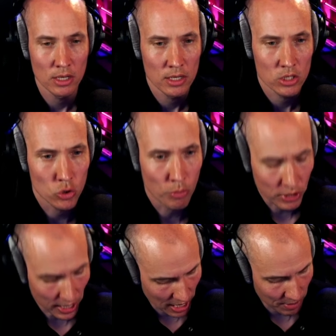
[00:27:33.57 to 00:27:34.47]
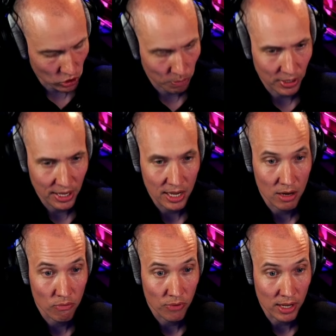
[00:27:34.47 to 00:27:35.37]
Super dynamic to play
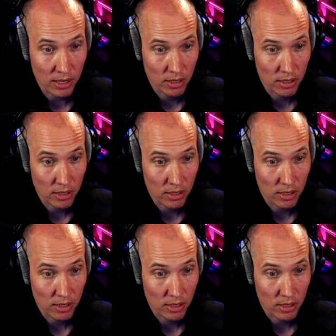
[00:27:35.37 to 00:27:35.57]
and fun.